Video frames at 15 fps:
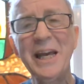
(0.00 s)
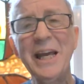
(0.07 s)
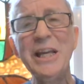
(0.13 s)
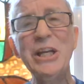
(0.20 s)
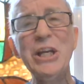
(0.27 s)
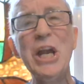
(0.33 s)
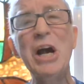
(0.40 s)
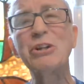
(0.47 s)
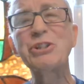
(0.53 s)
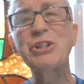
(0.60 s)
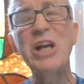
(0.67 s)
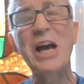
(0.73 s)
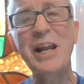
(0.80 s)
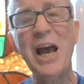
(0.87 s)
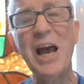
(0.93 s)
He yells
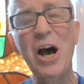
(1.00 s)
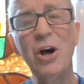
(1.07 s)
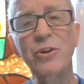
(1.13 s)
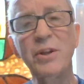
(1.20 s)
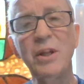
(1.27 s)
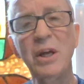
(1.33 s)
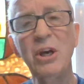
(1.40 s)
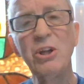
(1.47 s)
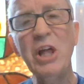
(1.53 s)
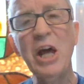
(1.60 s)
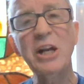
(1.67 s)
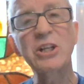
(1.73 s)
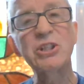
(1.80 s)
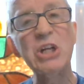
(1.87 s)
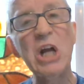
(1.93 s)
that out.
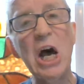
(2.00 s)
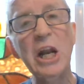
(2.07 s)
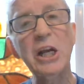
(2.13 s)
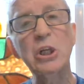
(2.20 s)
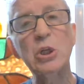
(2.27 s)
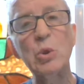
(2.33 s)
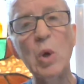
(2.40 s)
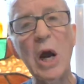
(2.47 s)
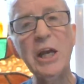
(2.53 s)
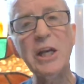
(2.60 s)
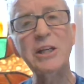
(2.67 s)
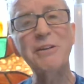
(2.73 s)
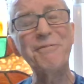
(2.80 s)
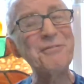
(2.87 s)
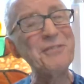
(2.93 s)
That is not a cry
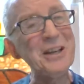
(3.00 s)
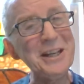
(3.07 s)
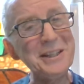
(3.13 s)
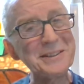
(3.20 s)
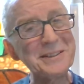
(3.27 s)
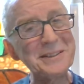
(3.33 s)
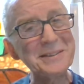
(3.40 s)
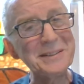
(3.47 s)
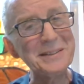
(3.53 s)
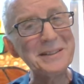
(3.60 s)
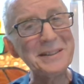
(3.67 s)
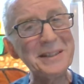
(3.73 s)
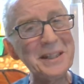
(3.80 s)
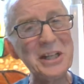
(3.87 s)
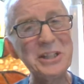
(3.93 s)
of defeat.
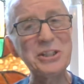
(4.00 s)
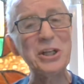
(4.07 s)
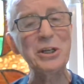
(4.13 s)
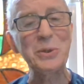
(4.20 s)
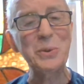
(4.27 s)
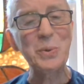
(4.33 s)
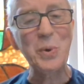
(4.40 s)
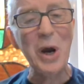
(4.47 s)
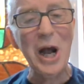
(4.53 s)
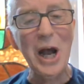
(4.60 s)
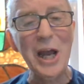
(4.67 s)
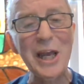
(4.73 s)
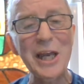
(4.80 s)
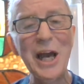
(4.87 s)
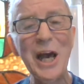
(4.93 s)
It's a
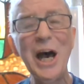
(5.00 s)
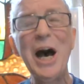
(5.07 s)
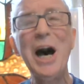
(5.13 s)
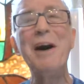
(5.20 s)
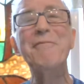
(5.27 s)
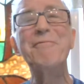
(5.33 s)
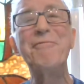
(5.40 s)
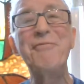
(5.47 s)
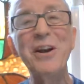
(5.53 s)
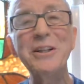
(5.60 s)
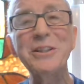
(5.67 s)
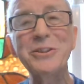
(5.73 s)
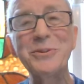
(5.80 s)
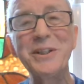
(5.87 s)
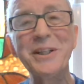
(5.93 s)
cry of
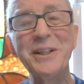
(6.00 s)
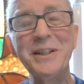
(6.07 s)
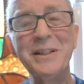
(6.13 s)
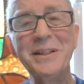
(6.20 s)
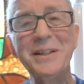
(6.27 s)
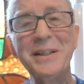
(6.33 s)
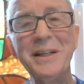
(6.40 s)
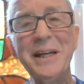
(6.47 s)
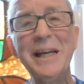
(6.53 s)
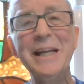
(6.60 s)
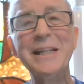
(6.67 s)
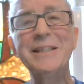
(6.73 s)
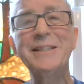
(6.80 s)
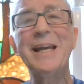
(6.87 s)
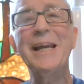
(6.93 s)
victory.
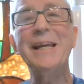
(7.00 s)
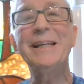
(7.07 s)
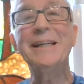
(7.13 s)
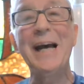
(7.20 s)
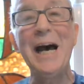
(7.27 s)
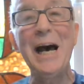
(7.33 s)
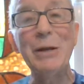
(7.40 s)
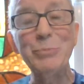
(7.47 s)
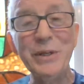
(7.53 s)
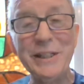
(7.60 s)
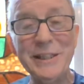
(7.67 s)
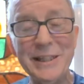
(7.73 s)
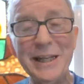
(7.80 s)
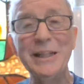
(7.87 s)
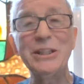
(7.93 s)
It's saying, God, we
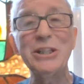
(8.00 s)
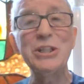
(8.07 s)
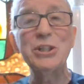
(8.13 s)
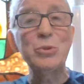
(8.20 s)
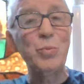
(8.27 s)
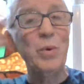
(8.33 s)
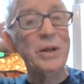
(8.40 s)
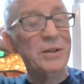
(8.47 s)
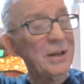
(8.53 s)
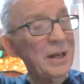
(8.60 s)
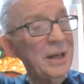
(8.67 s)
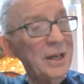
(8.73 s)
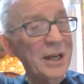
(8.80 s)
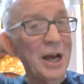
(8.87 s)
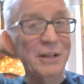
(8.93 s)
did it. This is what
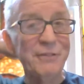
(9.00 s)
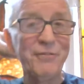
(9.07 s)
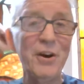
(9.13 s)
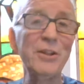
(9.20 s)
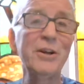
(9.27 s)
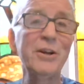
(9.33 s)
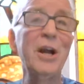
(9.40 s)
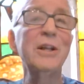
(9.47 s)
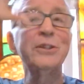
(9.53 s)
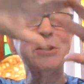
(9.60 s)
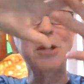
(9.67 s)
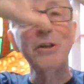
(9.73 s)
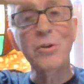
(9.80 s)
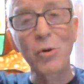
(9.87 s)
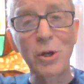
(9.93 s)
God the Father, God the
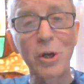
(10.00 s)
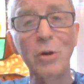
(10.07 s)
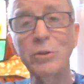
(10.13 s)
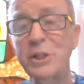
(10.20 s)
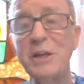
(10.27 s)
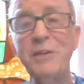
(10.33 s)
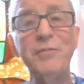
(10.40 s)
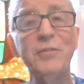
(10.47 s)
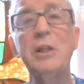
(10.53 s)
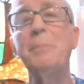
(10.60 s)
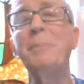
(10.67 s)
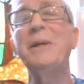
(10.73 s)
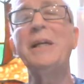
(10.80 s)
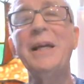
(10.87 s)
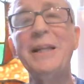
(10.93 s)
Son, the Holy Ghost, even the
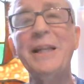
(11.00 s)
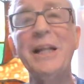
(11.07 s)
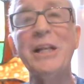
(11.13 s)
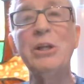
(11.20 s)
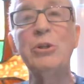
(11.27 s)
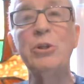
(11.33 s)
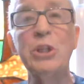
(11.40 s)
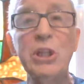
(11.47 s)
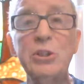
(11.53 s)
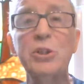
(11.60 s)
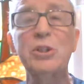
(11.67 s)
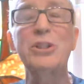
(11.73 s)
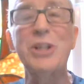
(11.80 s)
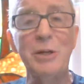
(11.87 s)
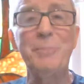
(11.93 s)
beginning, this
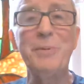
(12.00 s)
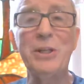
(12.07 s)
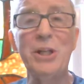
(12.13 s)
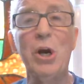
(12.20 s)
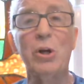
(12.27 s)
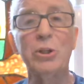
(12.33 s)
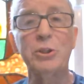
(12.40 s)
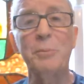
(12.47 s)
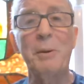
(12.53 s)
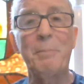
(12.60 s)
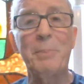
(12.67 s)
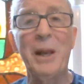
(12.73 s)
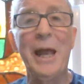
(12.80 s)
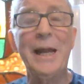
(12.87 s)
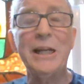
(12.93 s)
was going to be the ultimate
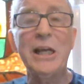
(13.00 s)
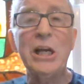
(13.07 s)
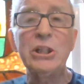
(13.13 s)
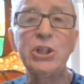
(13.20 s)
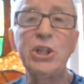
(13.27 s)
plan, and